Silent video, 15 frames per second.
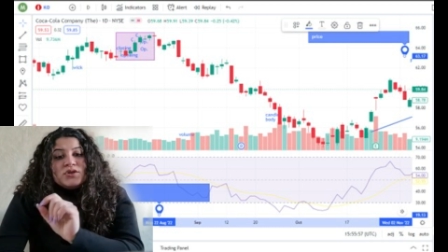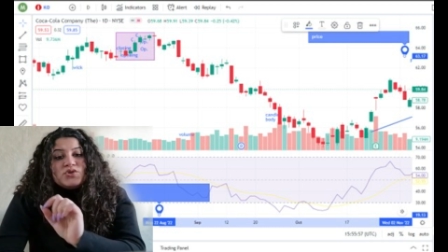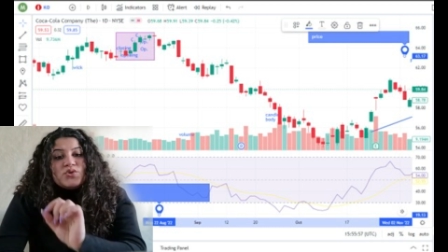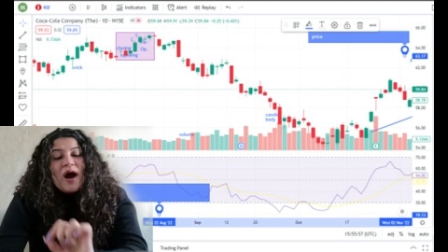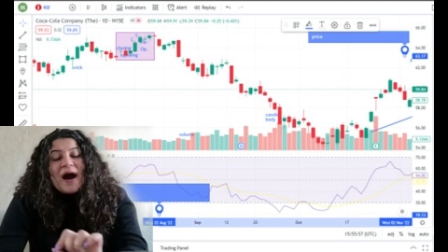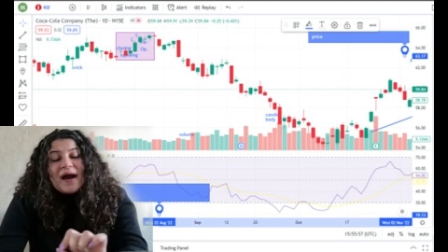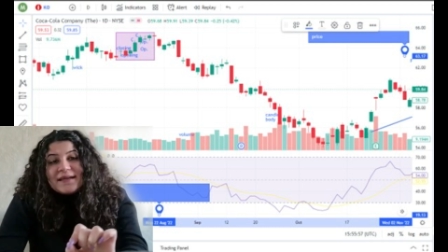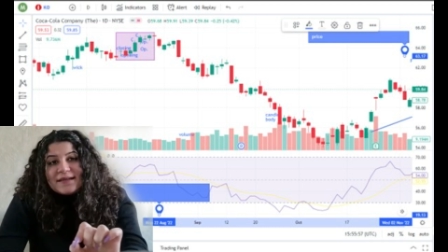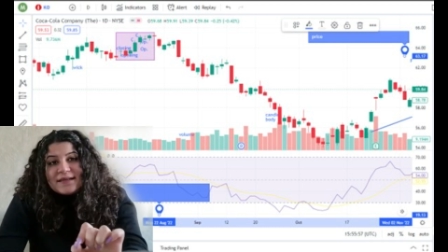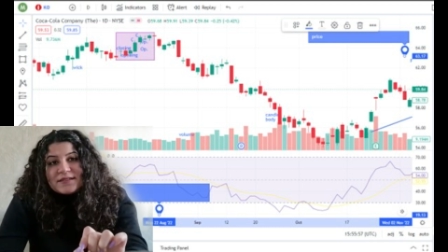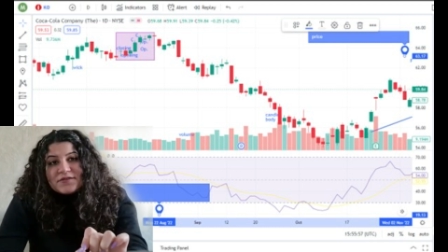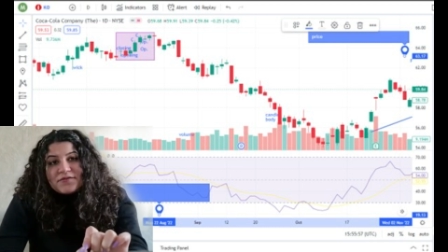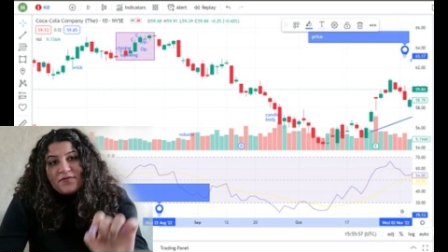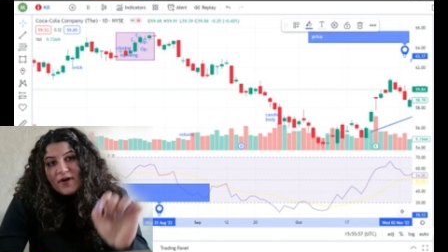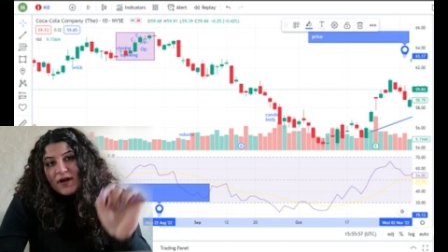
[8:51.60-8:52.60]
to
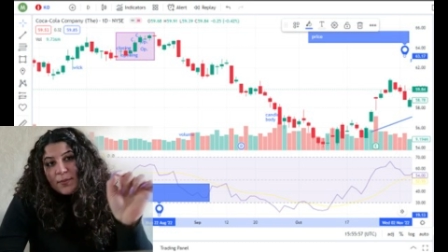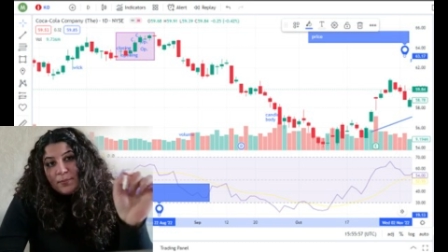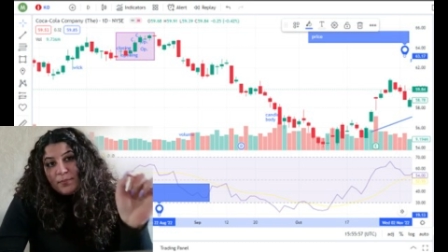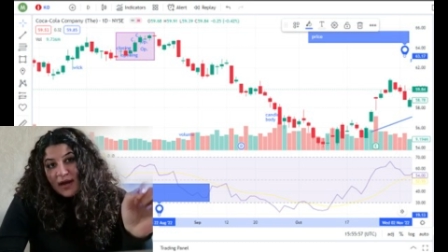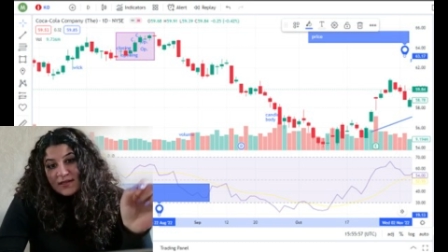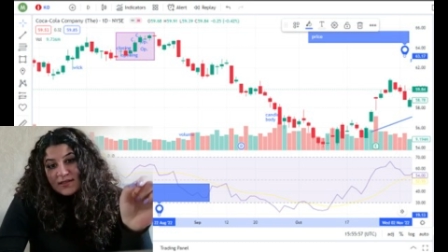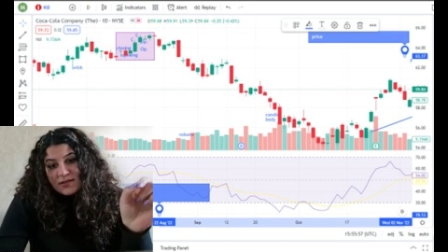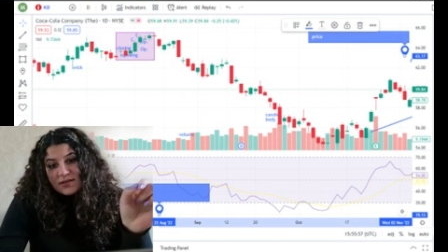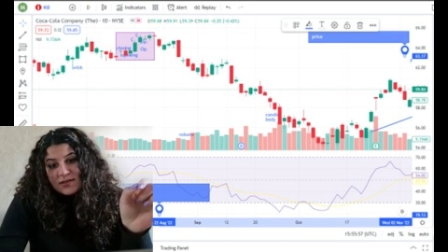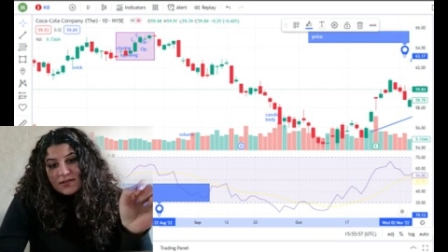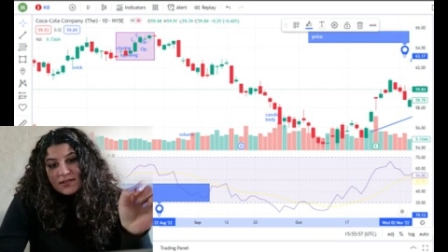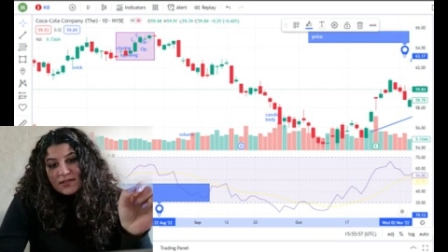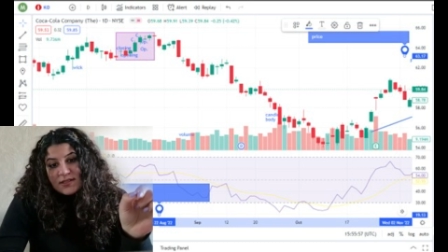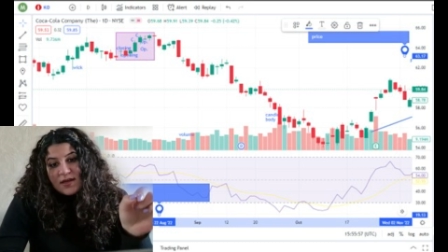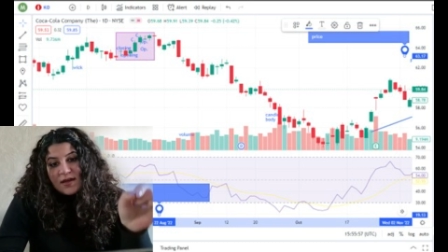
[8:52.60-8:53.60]
identify
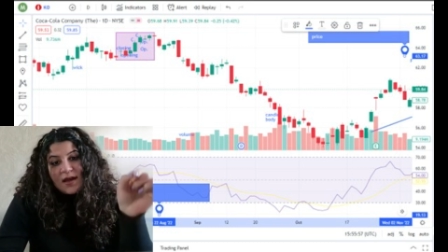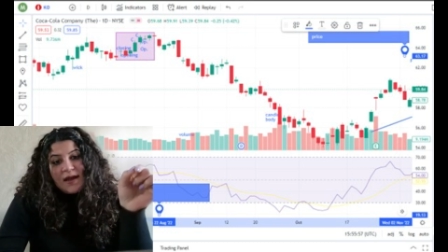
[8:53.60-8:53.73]
patterns